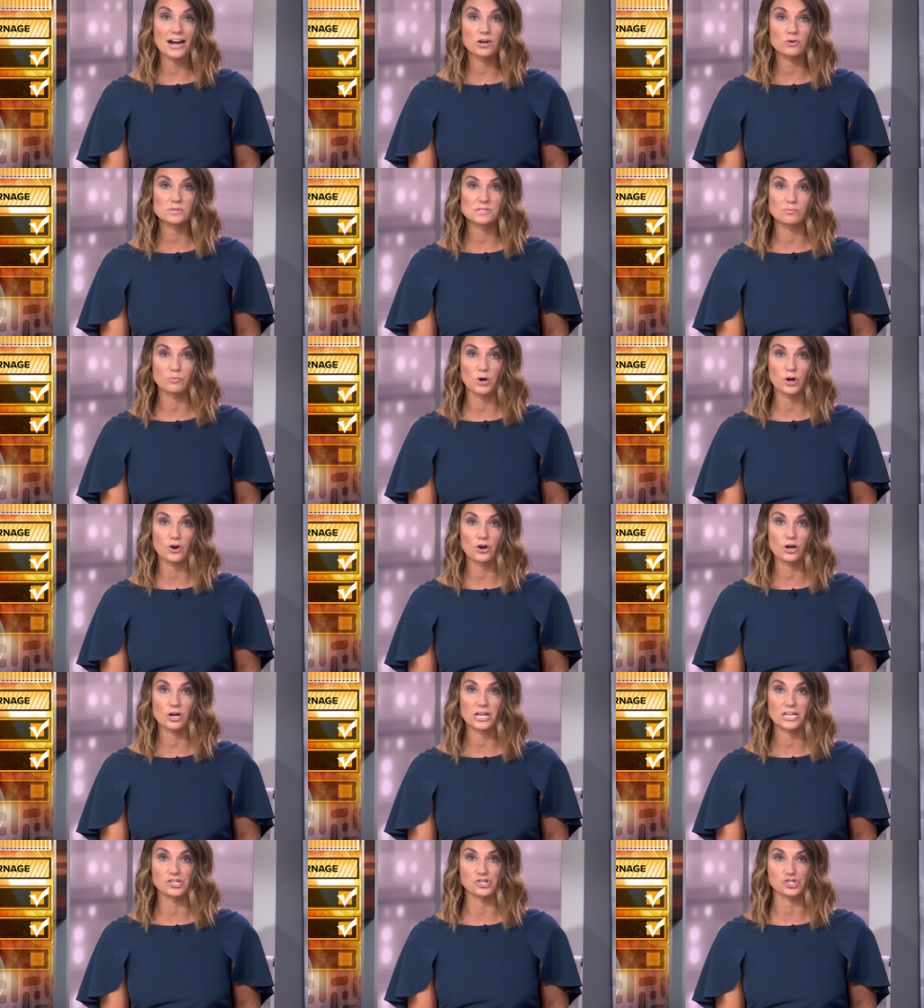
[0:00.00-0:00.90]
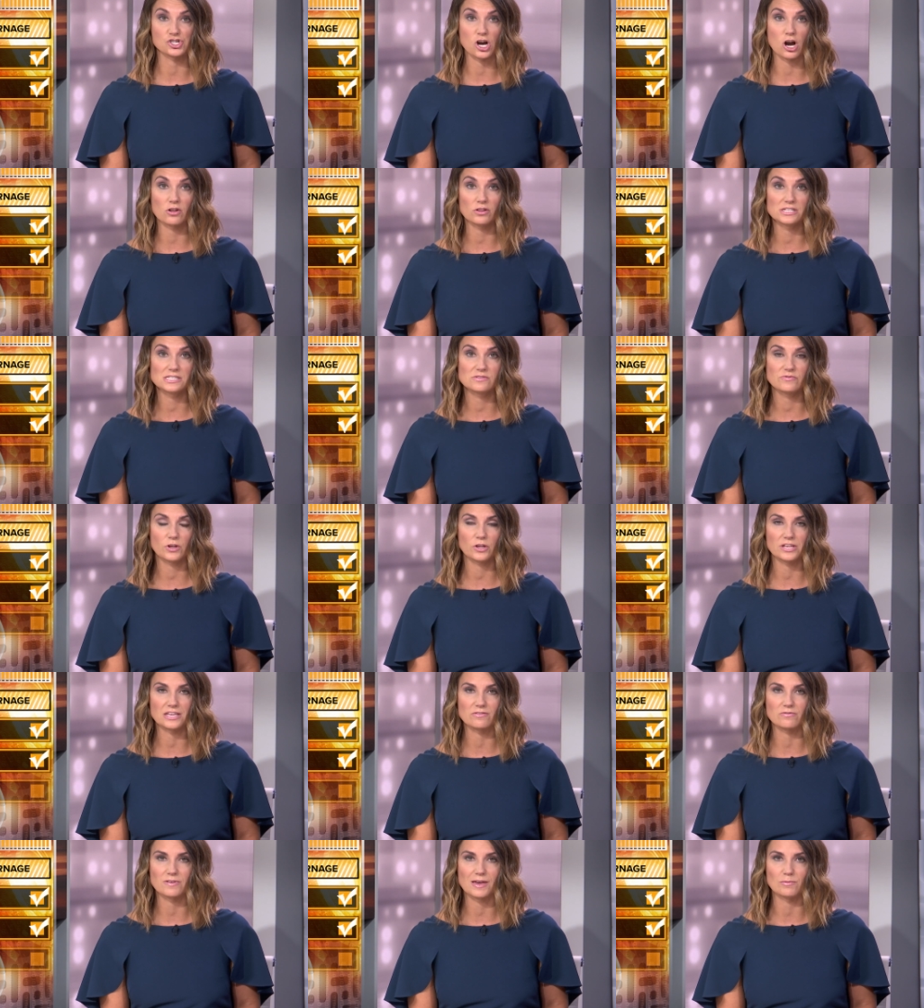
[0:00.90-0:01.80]
Heyer was murdered in Charlottesville,
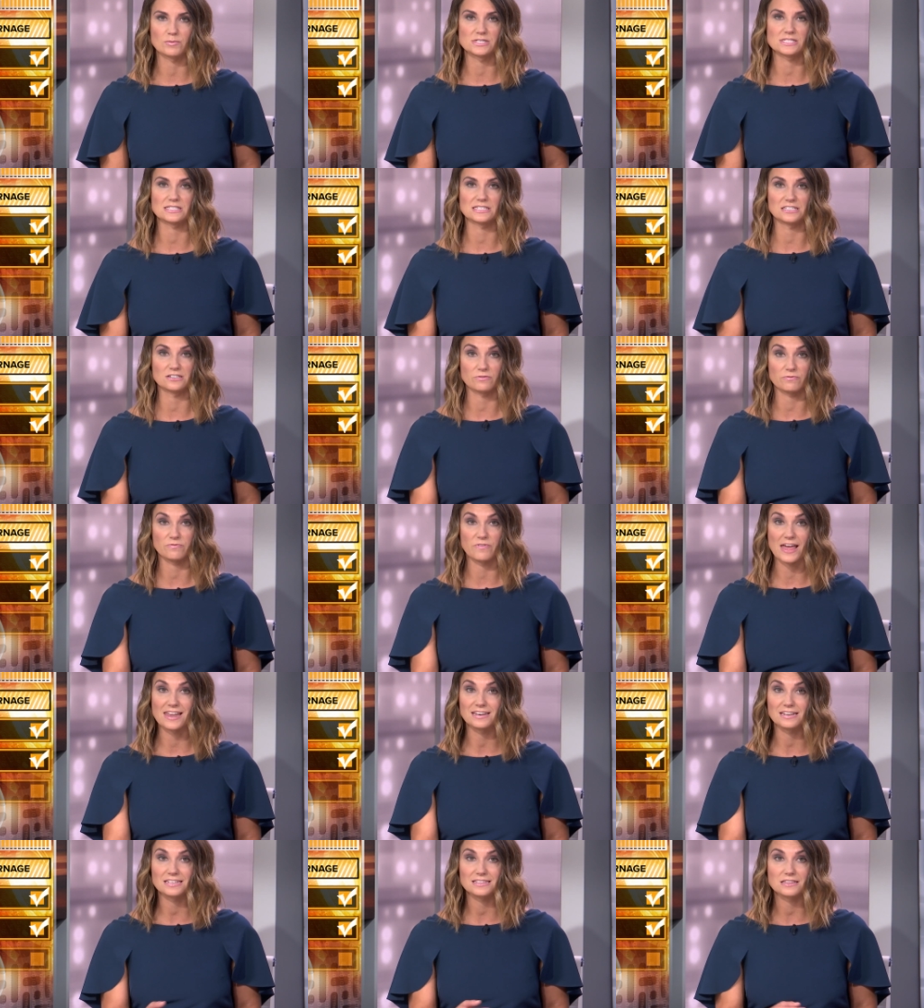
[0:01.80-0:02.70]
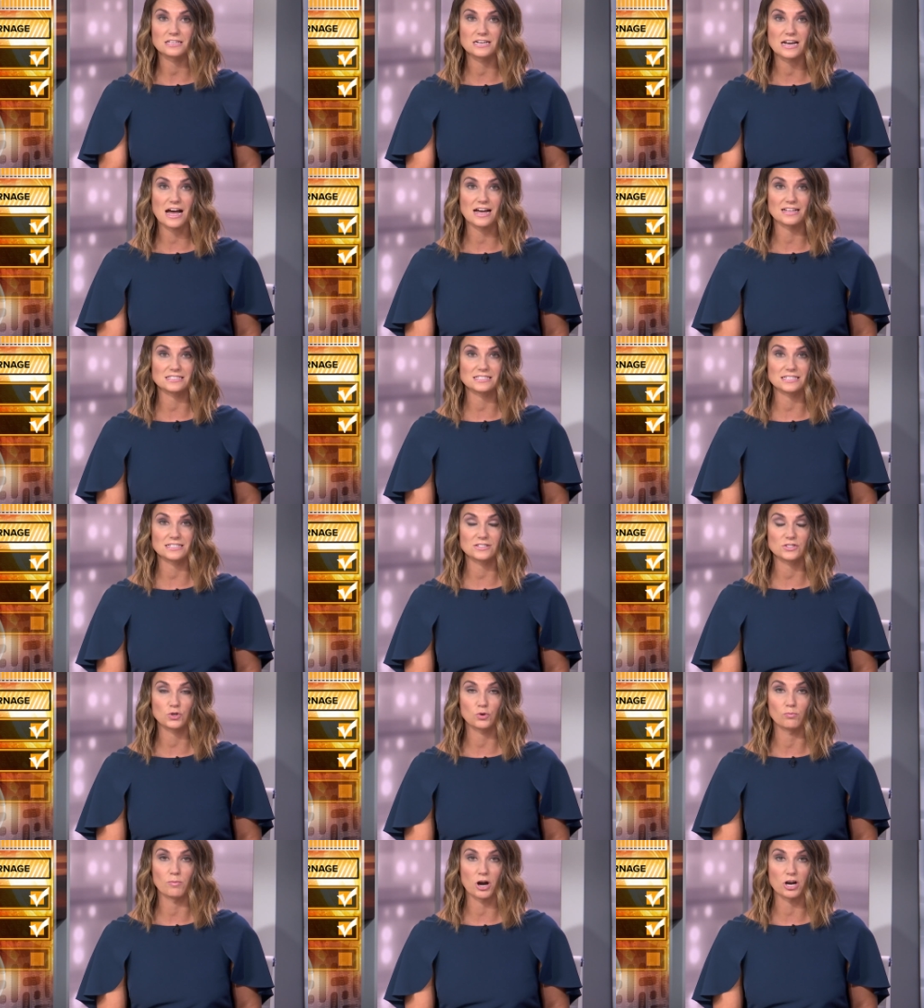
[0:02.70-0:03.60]
he famously defended the Nazis
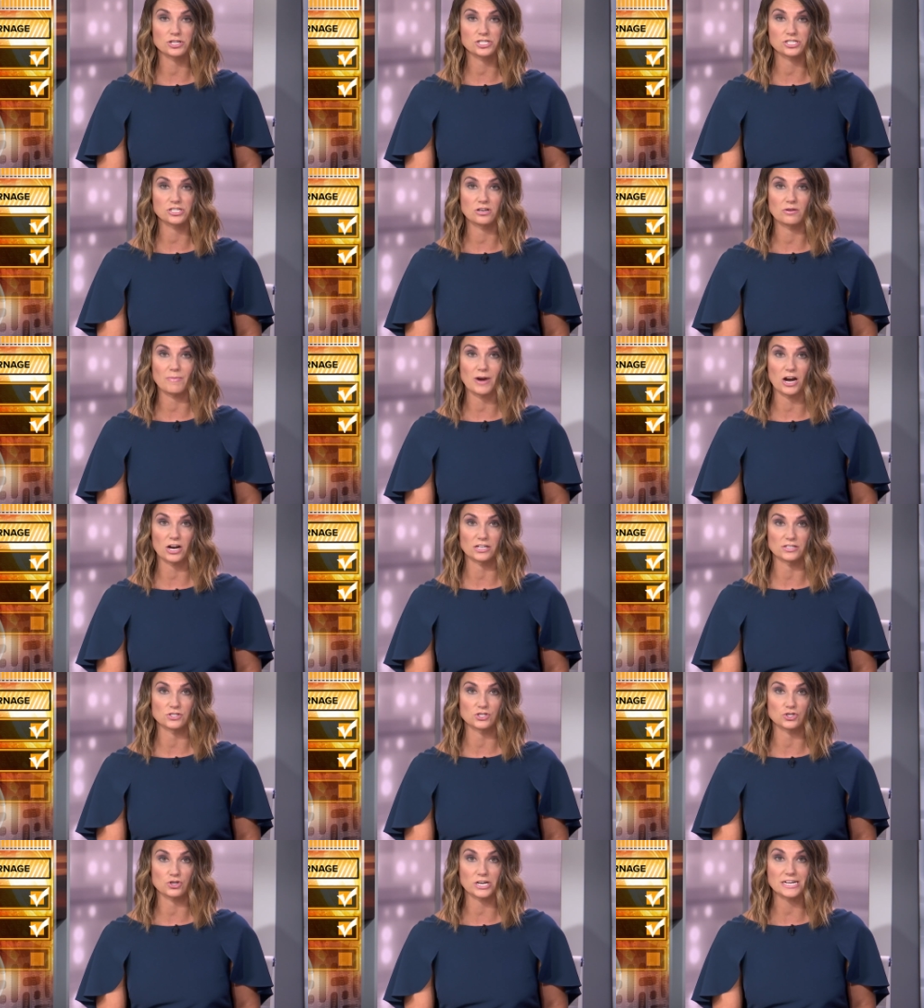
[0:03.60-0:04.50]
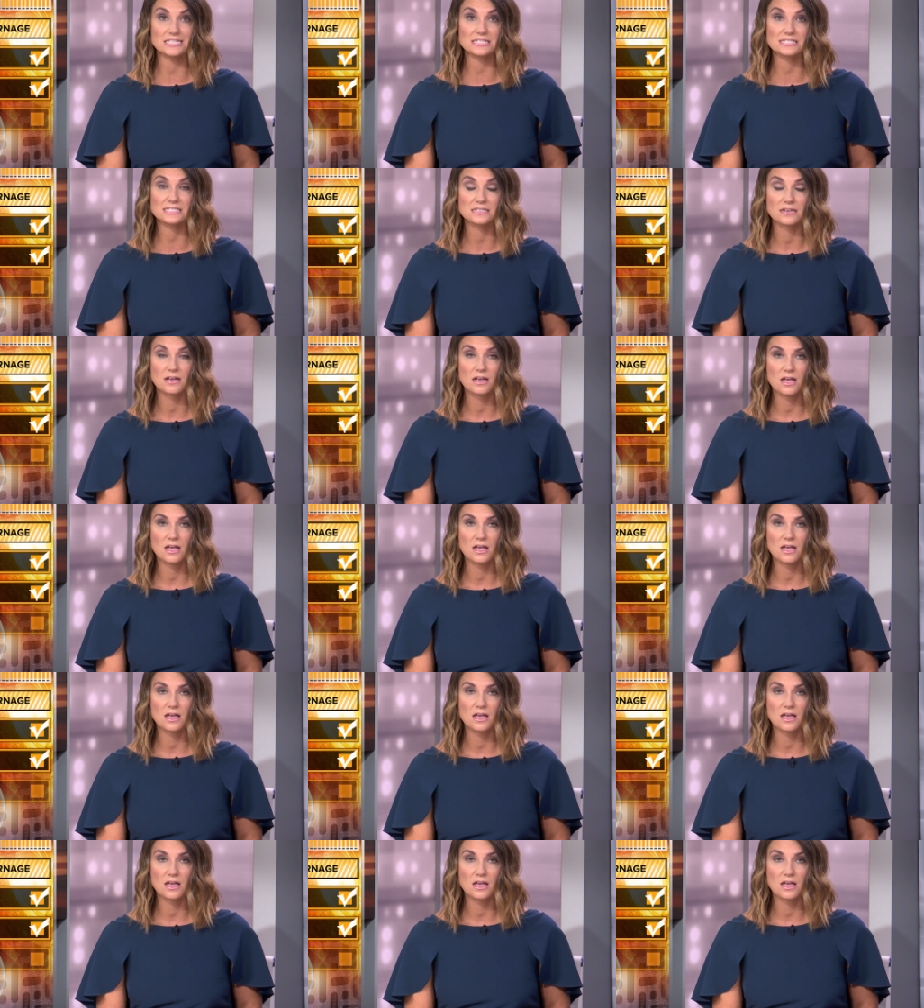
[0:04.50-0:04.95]
who marched in American streets.